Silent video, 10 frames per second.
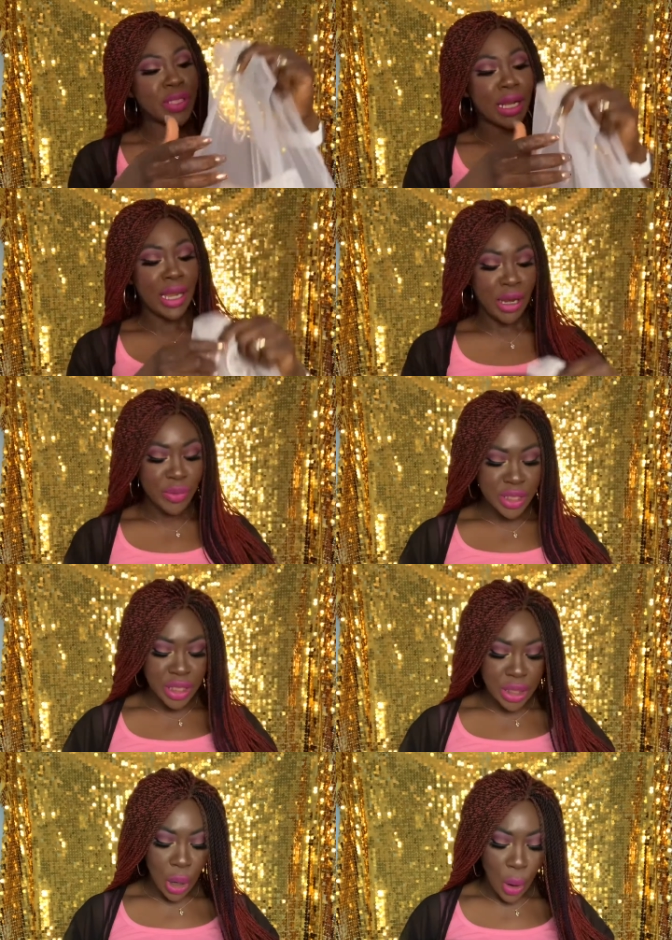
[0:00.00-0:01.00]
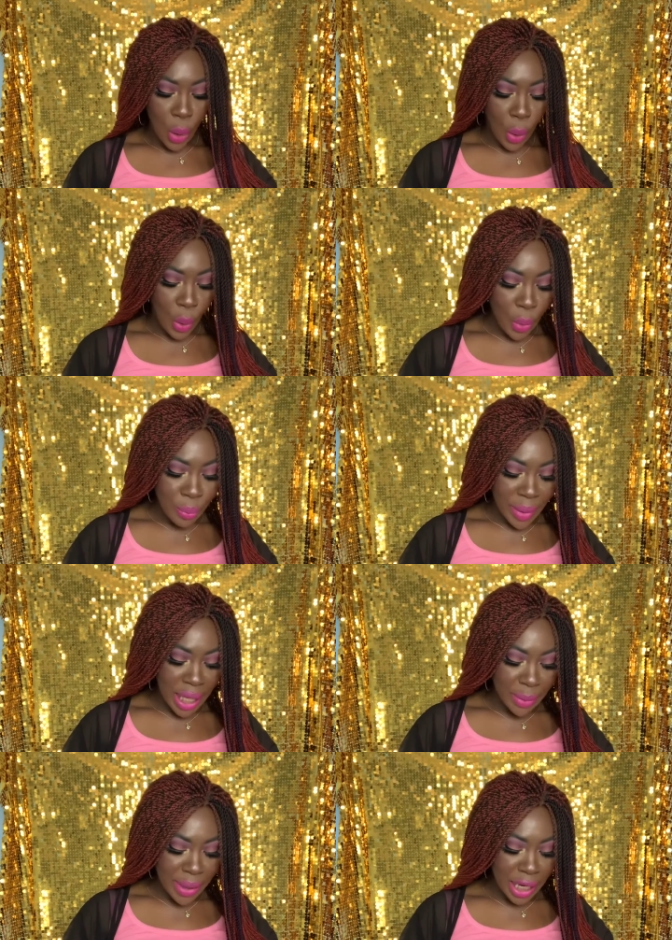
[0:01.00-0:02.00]
clearance haul,
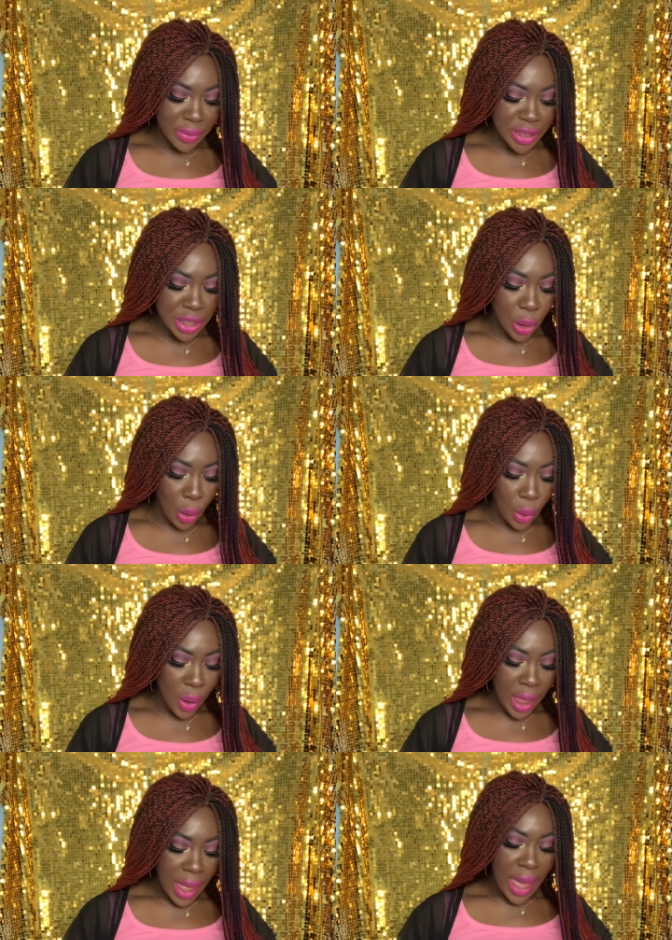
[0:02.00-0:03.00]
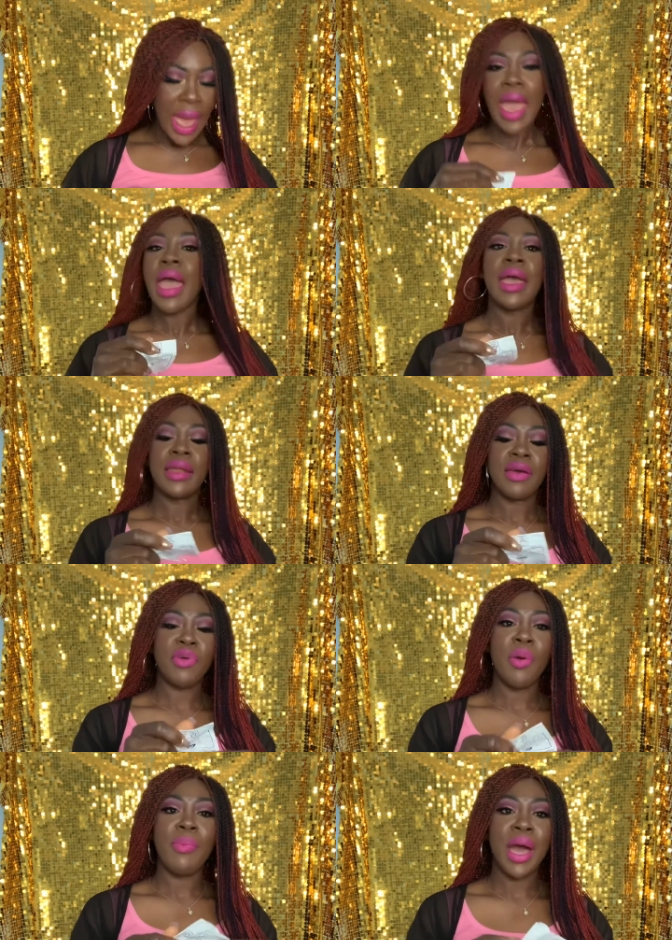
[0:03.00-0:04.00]
makeup clearance haul. And I've
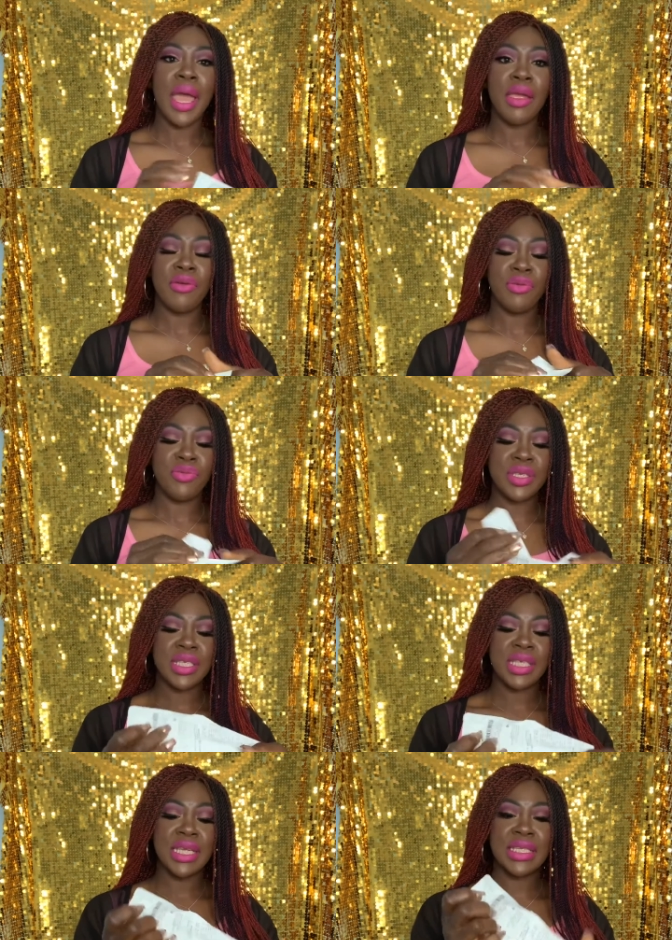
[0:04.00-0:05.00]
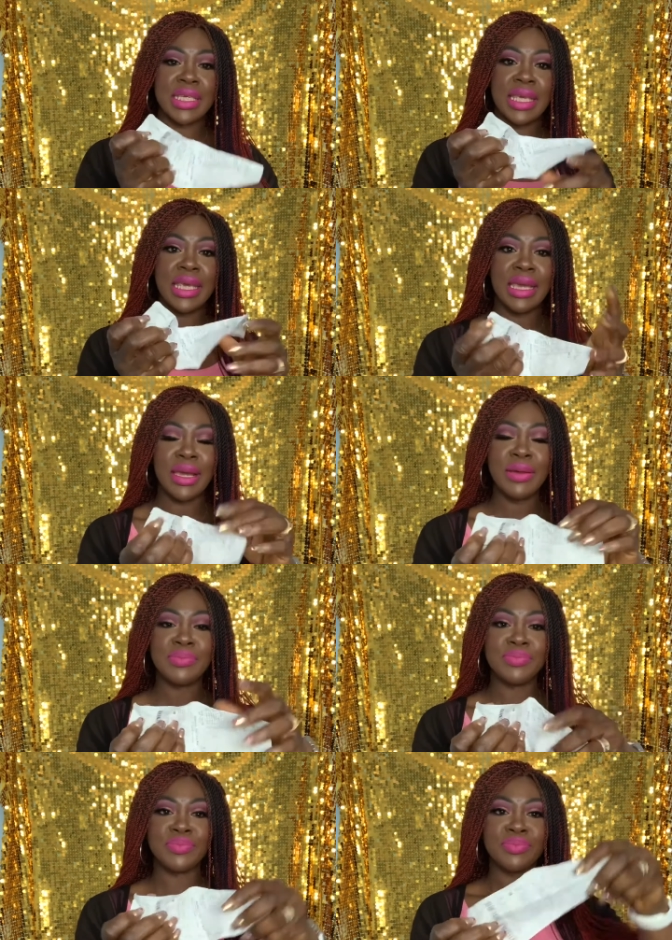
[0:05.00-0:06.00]
got my receipt here.
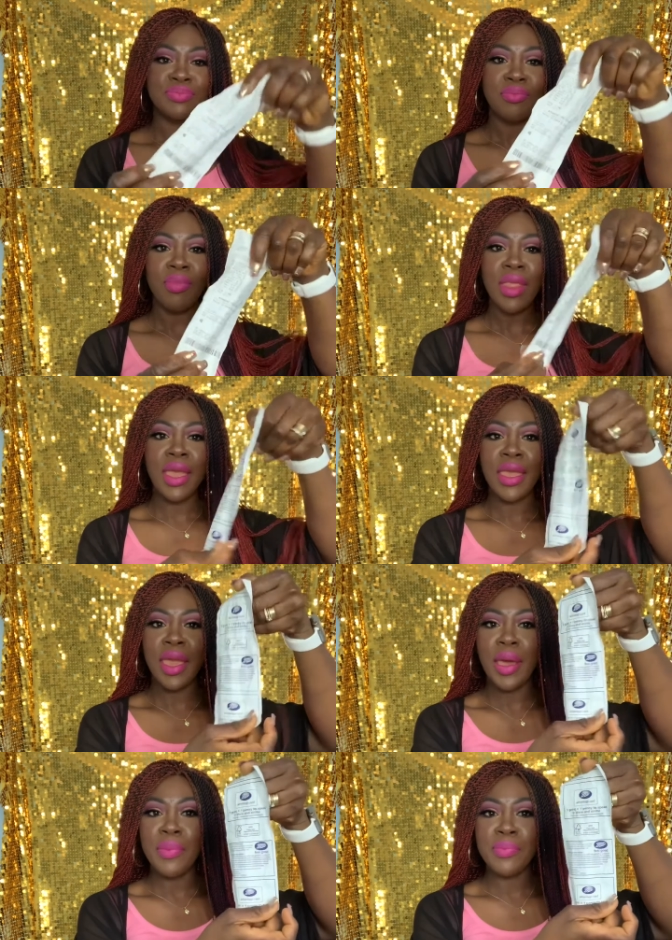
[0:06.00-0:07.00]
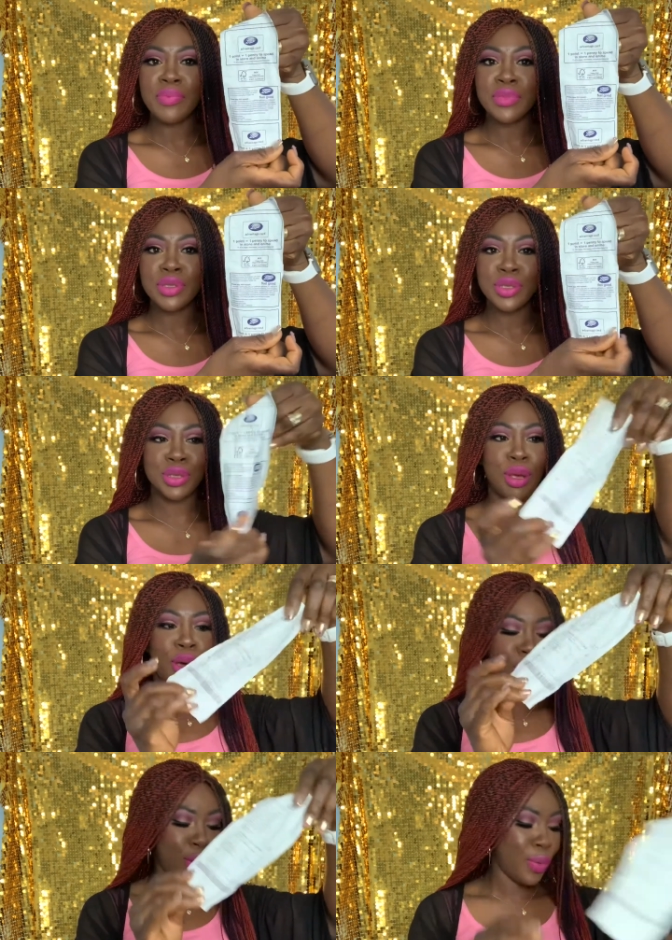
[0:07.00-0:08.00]
Yeah. So
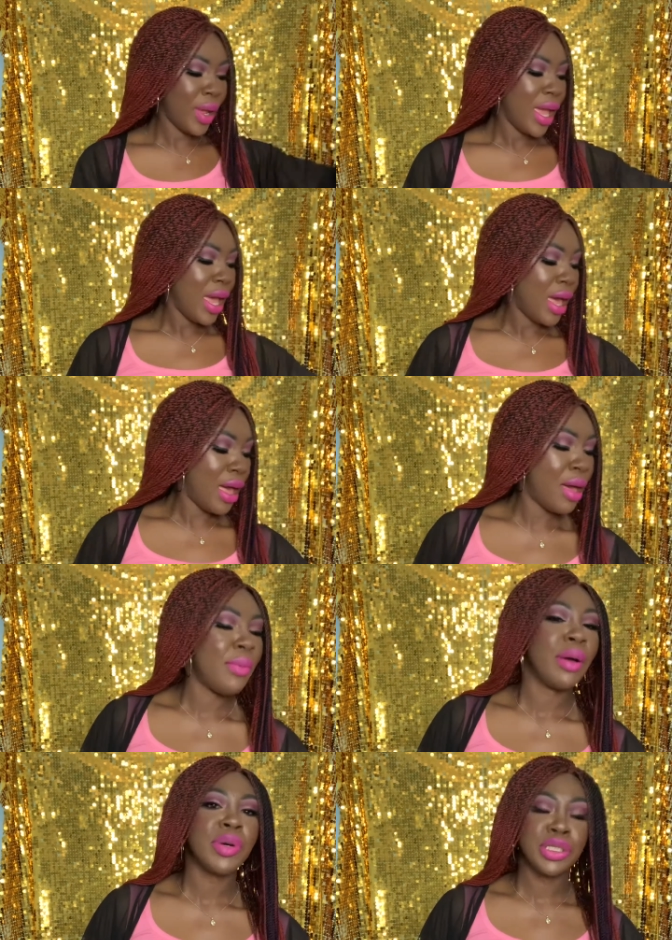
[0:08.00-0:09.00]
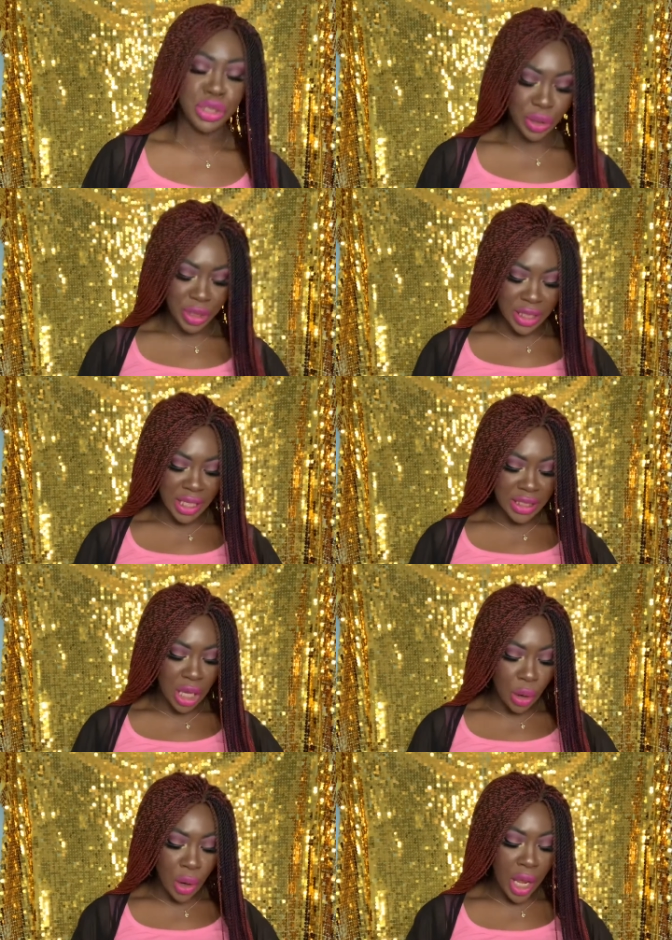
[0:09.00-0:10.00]
I'm gonna show you the things I
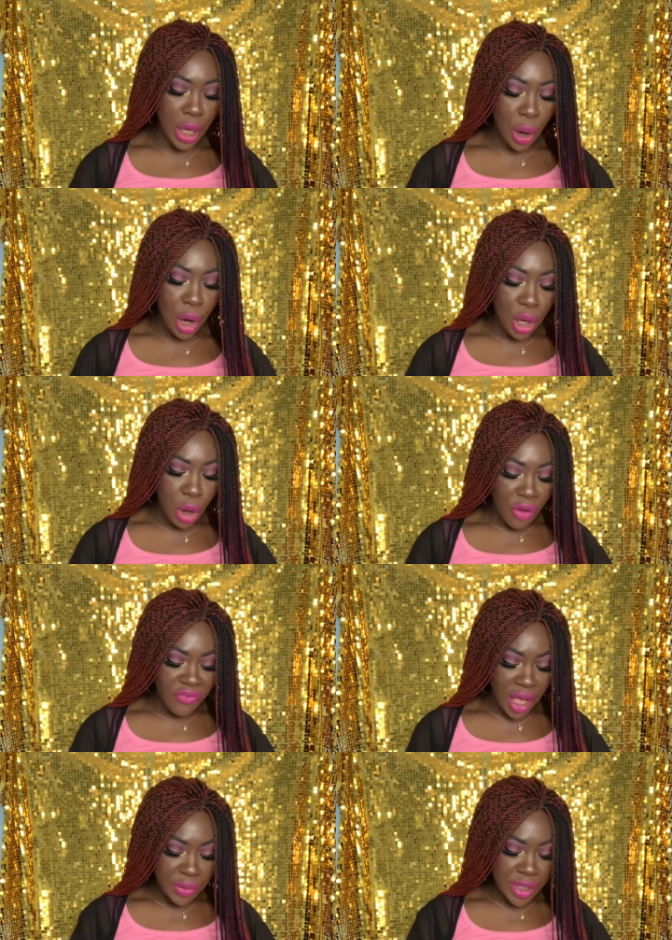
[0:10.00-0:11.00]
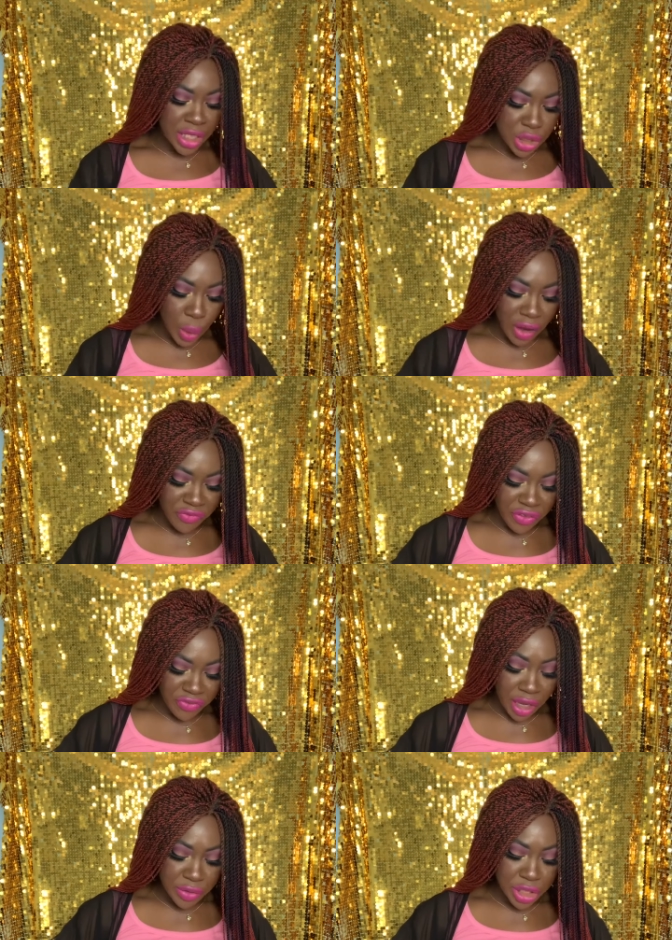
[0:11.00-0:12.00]
got. I got a lot of foundations, quite a few
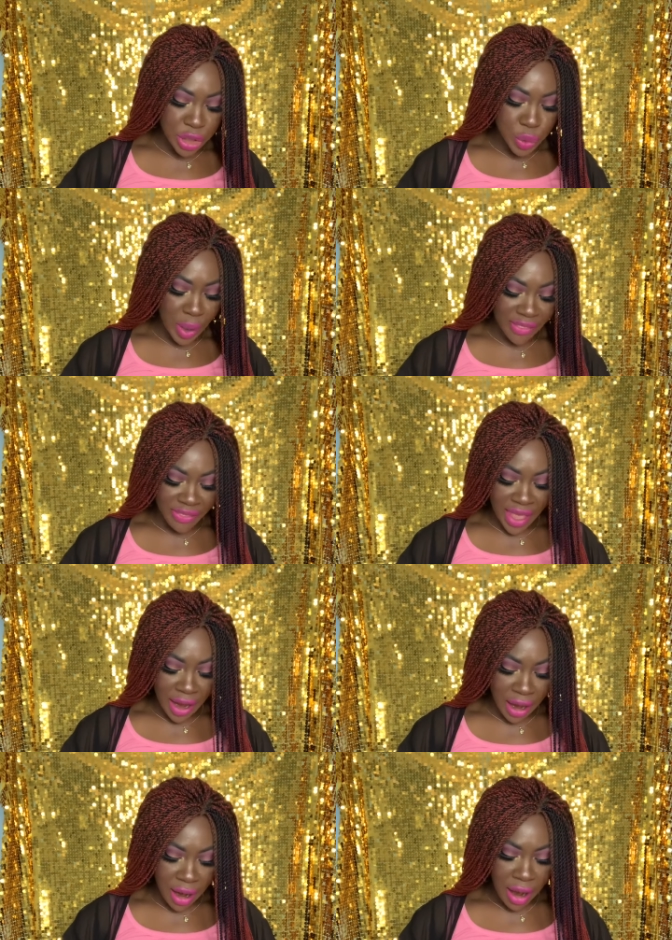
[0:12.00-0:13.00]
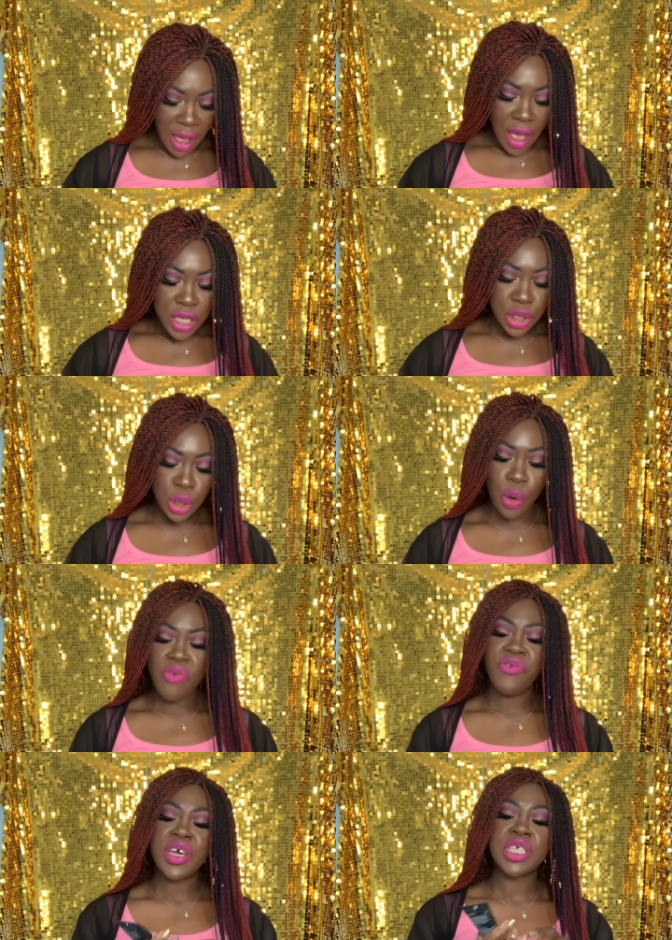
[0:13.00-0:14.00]
foundations were there. So
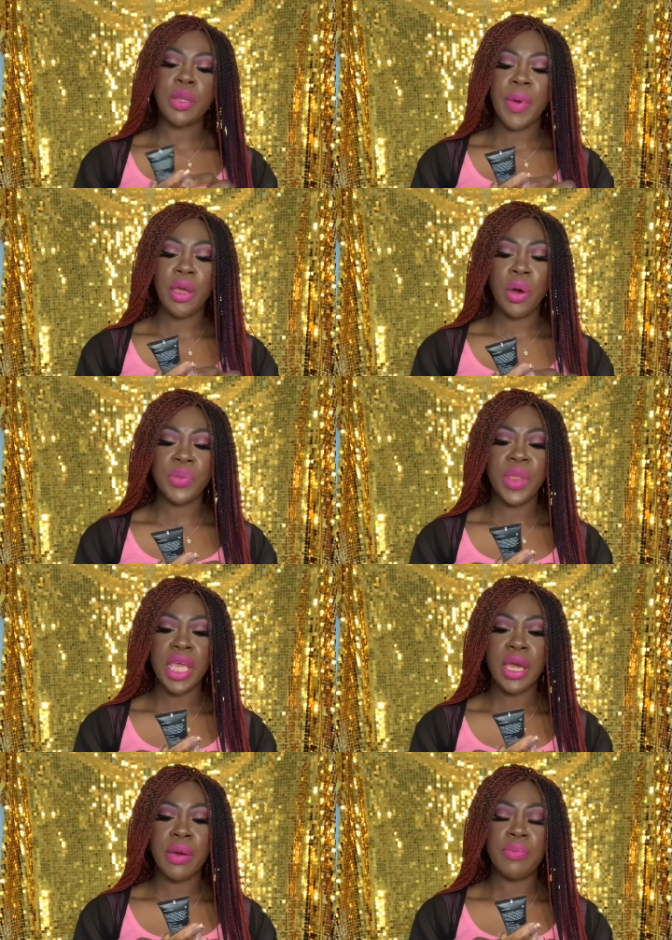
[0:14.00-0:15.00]
first up, I got the